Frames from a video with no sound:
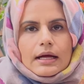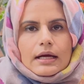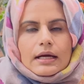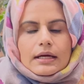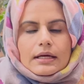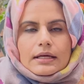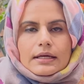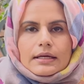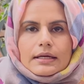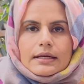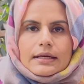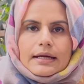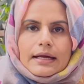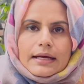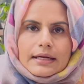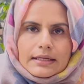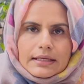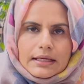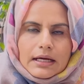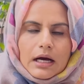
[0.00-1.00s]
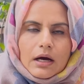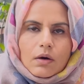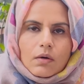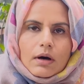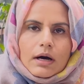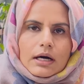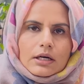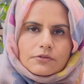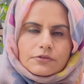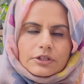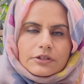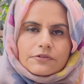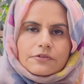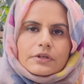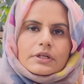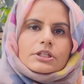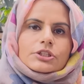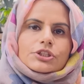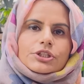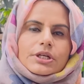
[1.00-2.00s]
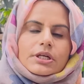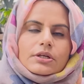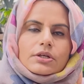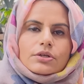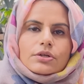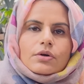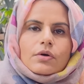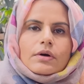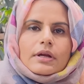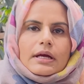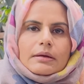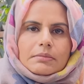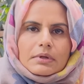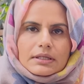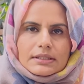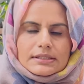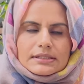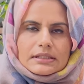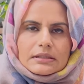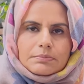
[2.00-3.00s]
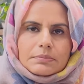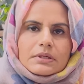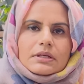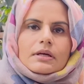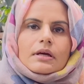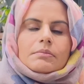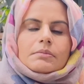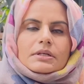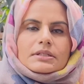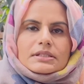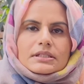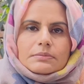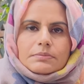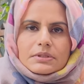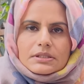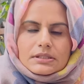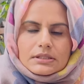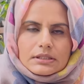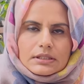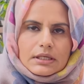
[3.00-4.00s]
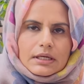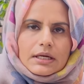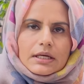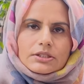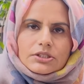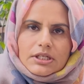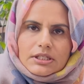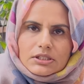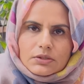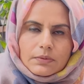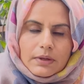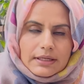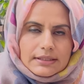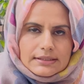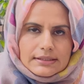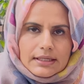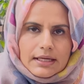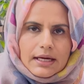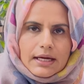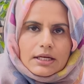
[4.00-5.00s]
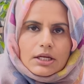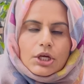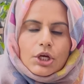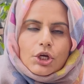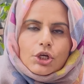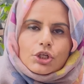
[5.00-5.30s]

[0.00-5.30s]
Anyhow, after finishing your MRCP, MRCPCH, XYZ,